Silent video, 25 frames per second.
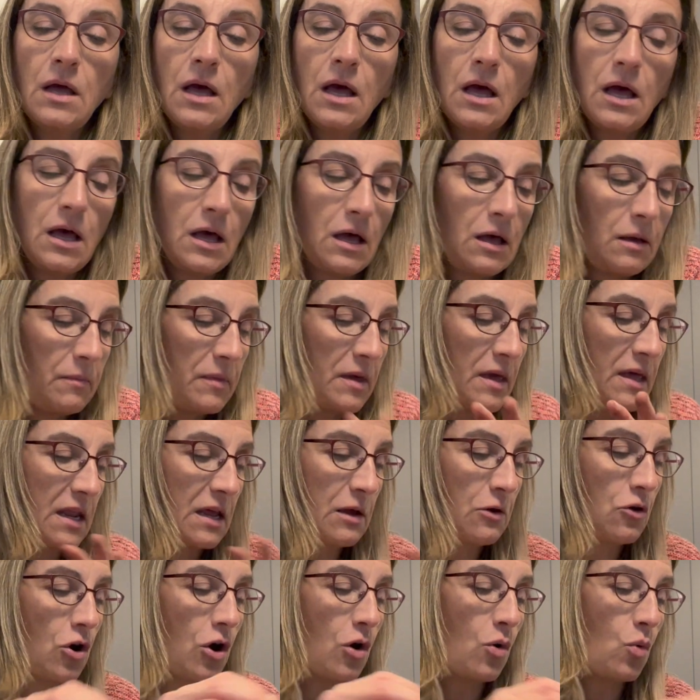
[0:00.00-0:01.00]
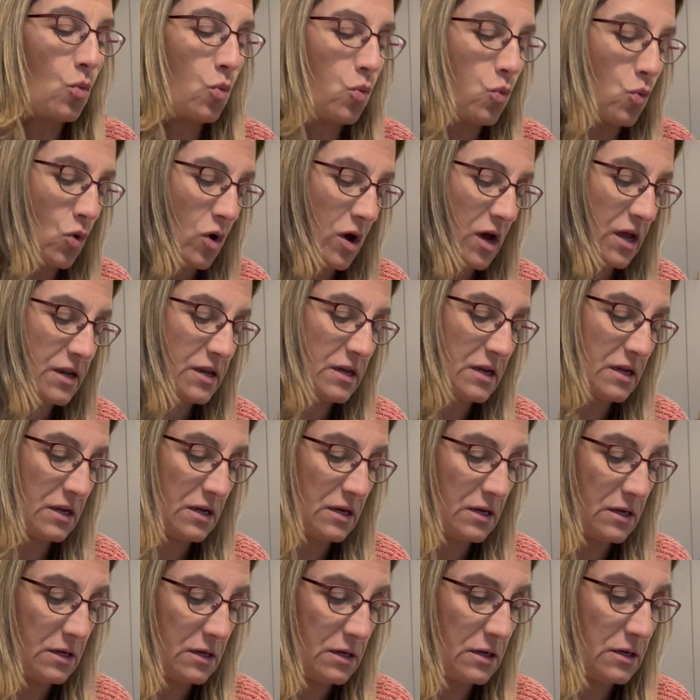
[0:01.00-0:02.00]
And I got 1
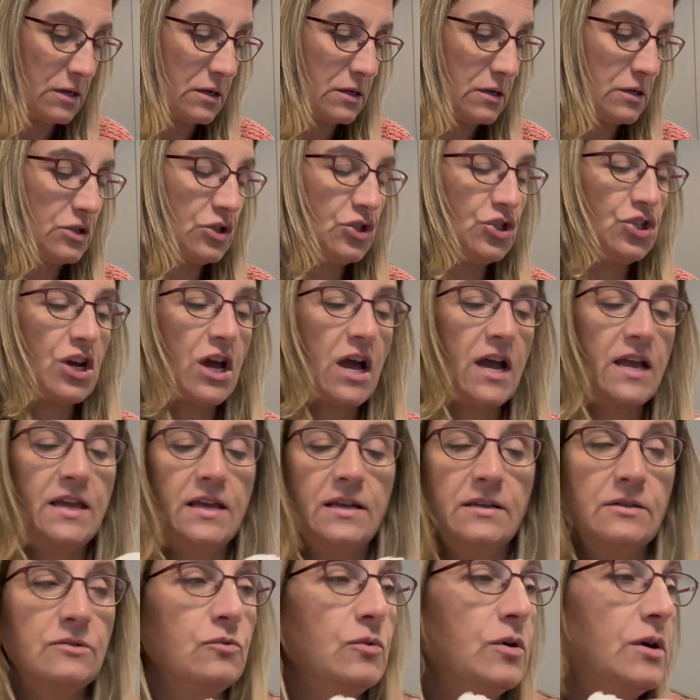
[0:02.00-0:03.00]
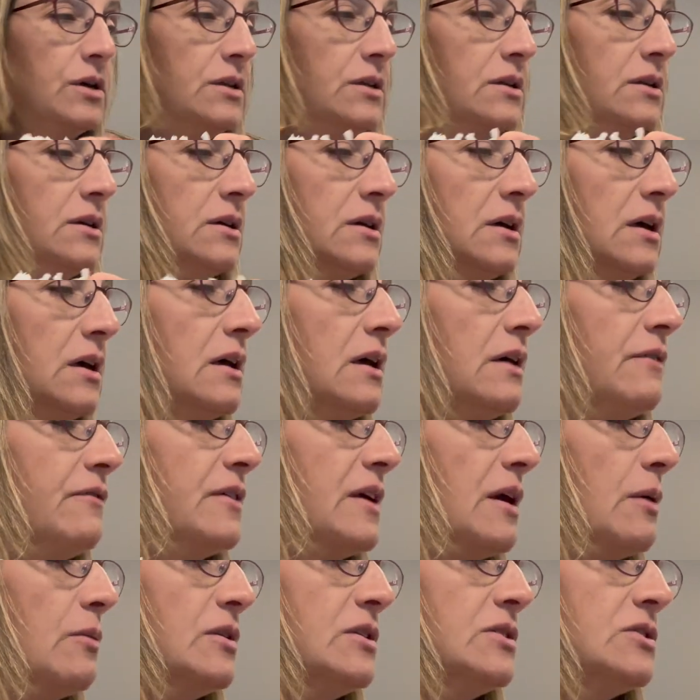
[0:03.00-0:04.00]
giant one. I
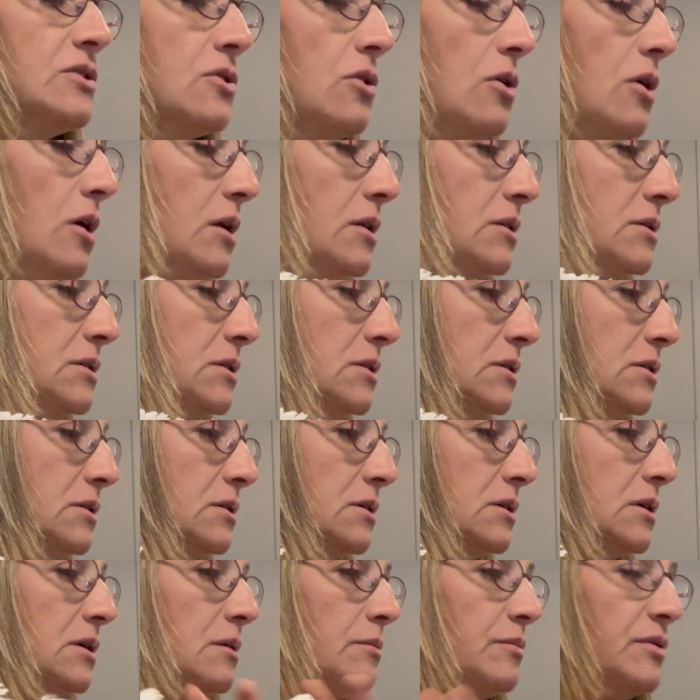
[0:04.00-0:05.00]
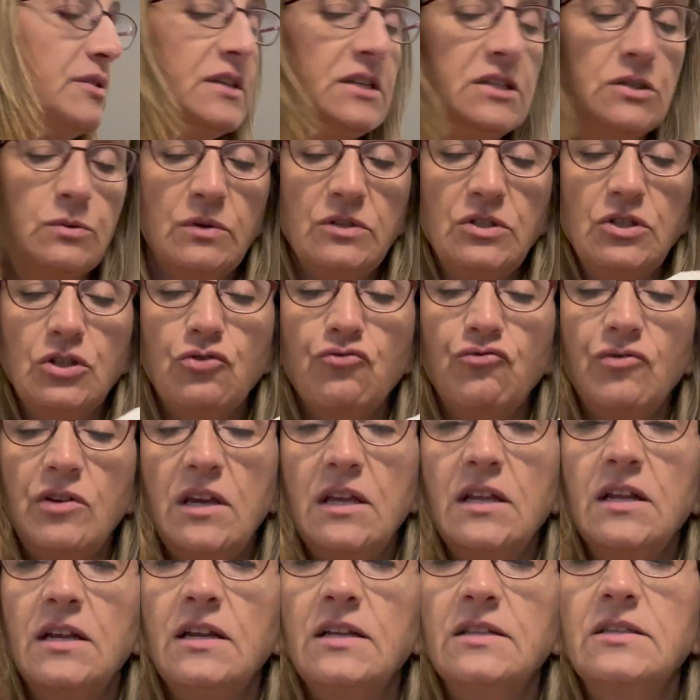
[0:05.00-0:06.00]
forget what it's called. But this one's
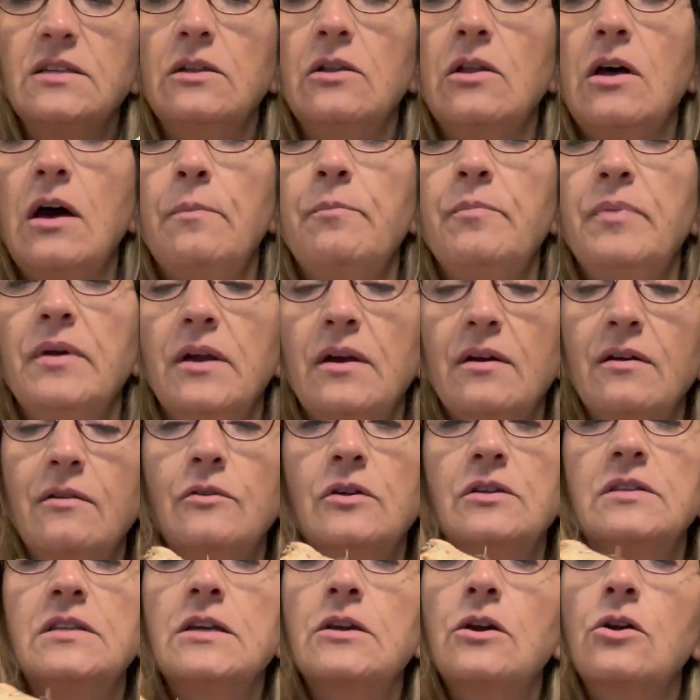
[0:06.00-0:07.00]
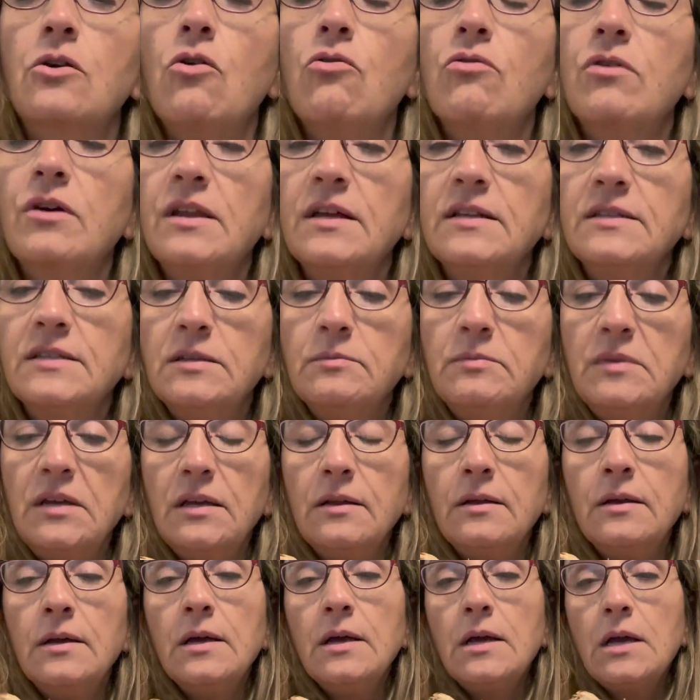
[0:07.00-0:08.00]
green and it's a lot bigger. It's like a coconut to me.
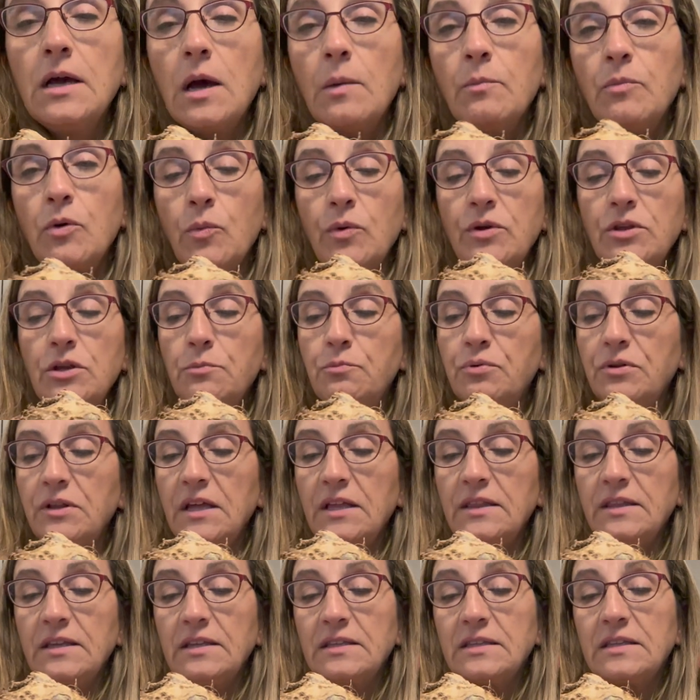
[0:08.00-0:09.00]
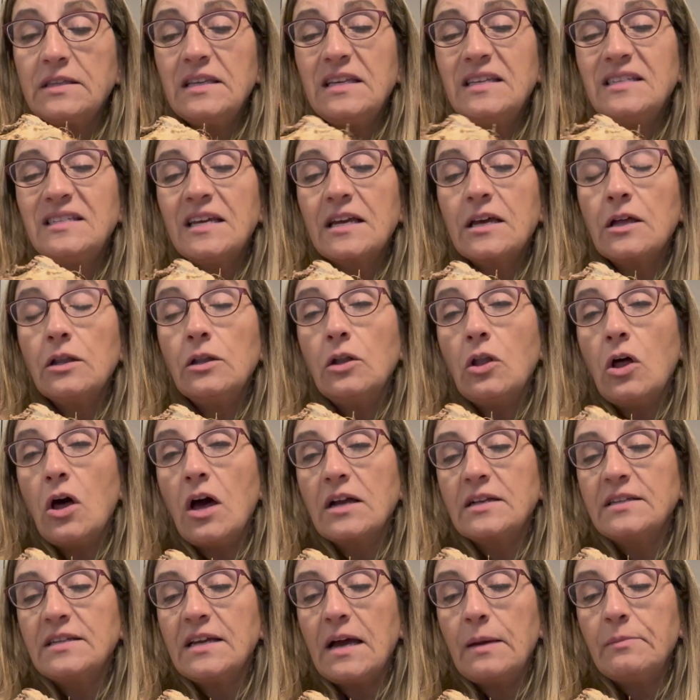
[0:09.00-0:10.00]
But when you plant these take a long
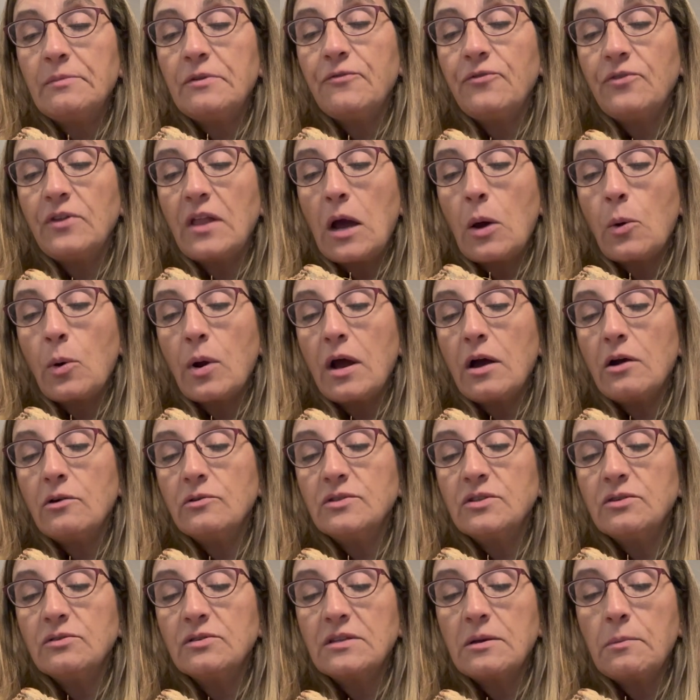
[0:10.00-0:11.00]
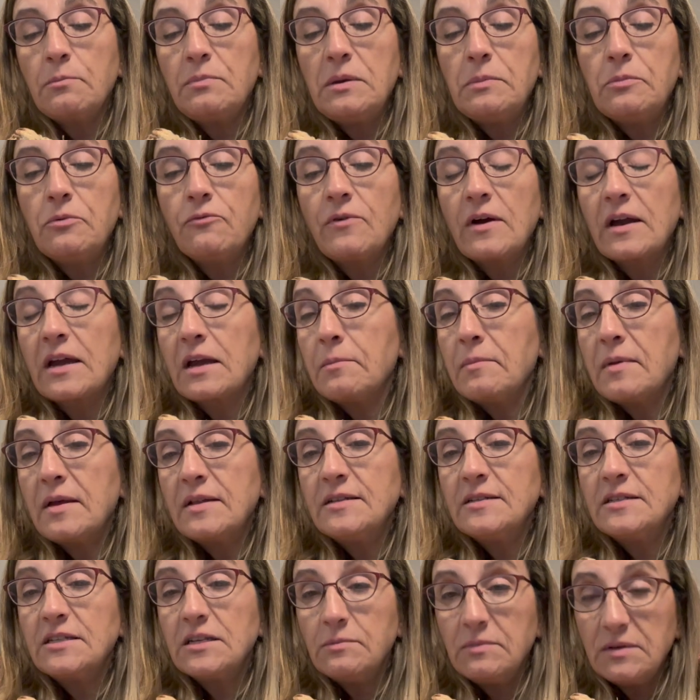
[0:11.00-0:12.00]
time to flower out. So some people
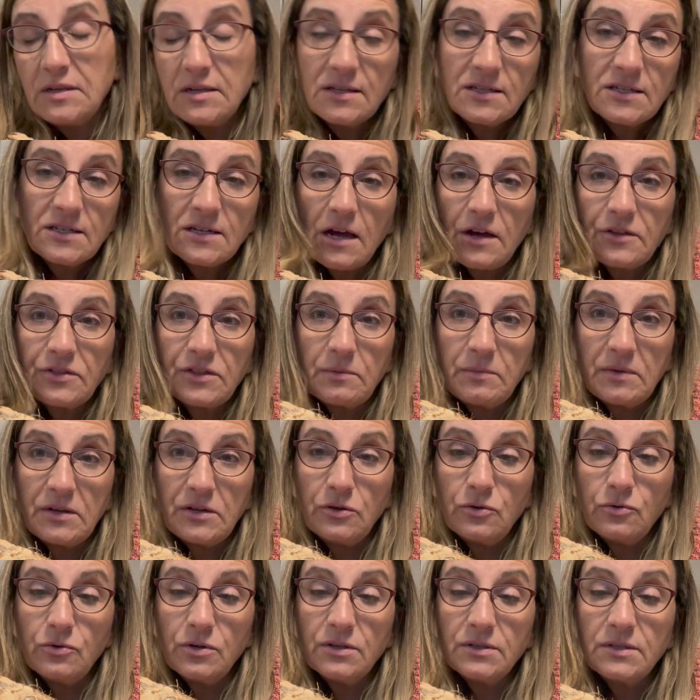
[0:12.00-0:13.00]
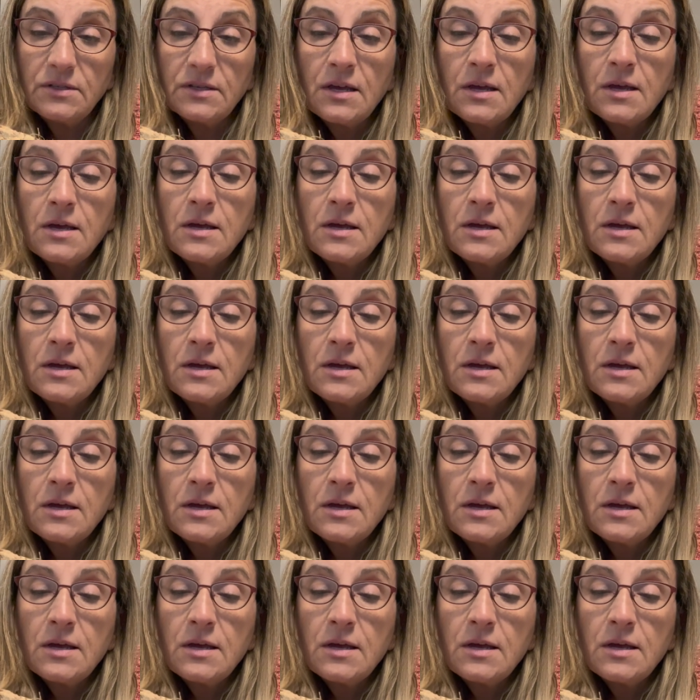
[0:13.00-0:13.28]
recommended to me to start them indoors.